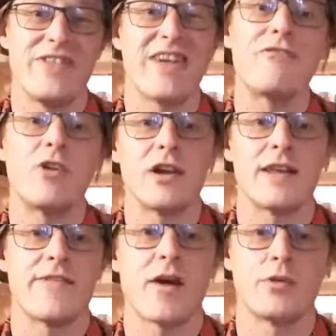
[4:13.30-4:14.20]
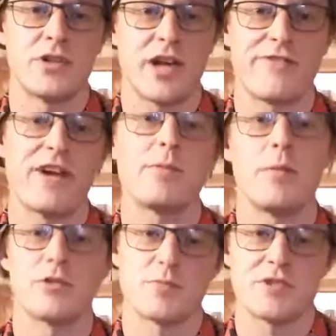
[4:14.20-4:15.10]
differently that will affect
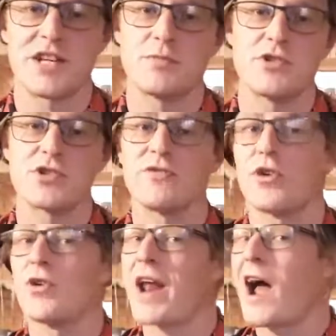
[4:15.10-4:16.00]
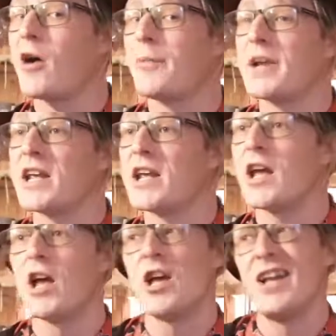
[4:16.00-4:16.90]
people's perceptions of you and how many
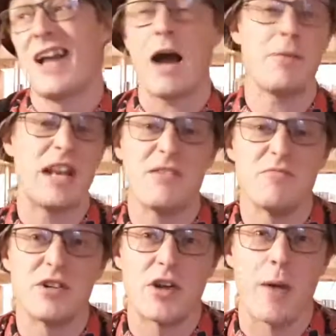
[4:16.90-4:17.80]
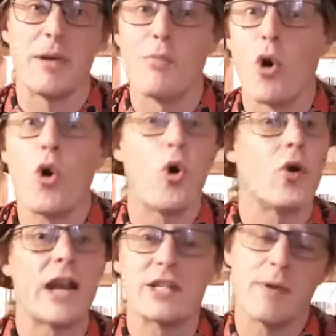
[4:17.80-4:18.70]
more or
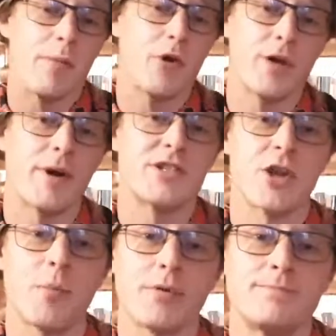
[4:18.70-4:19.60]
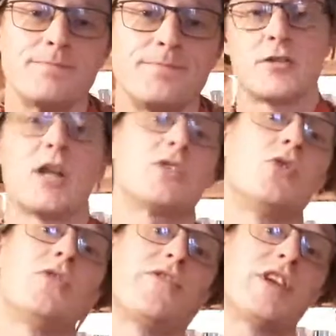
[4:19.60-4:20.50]
less people you might stop. So that's
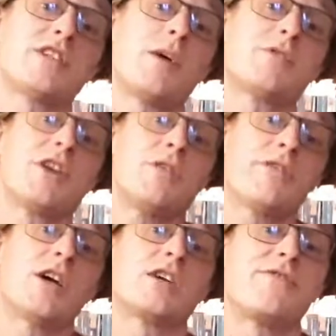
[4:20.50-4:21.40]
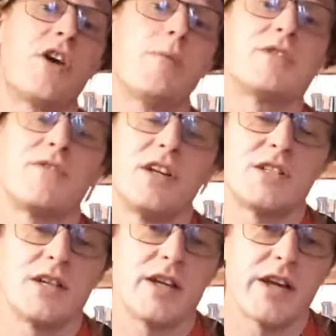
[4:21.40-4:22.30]
all for this episode. Thanks very much for
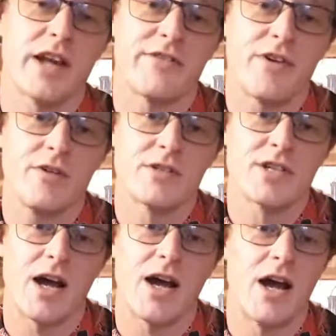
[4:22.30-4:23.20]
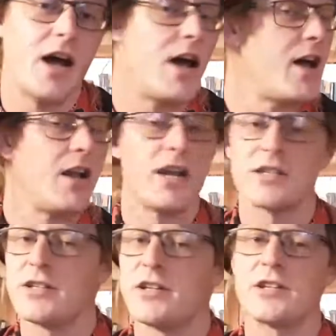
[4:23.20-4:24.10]
listening again, folks.
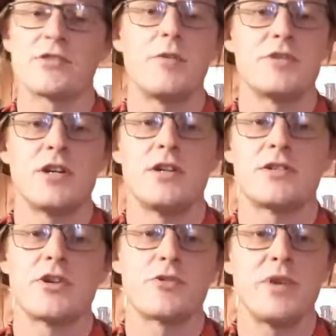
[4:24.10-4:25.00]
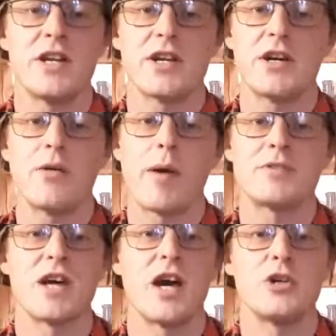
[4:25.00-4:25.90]
Links in the description, social media,
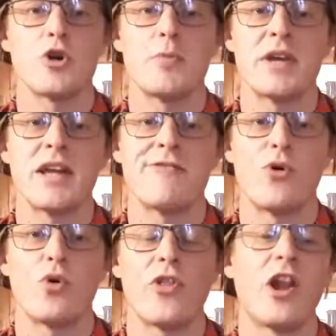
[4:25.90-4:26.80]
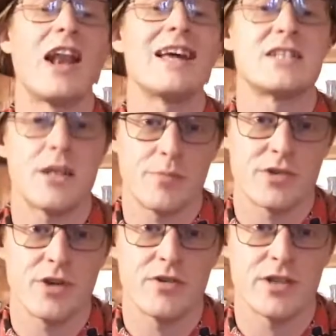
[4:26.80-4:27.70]
website. Join me for the last
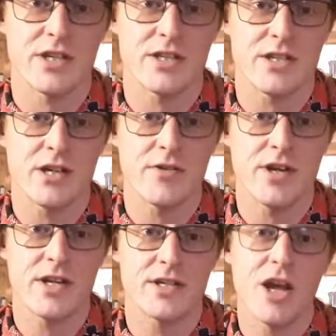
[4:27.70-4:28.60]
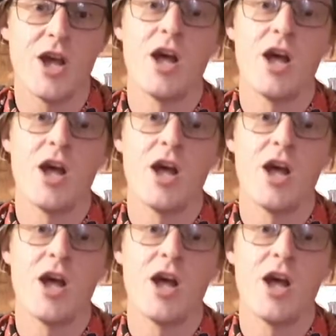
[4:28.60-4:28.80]
episode of this series,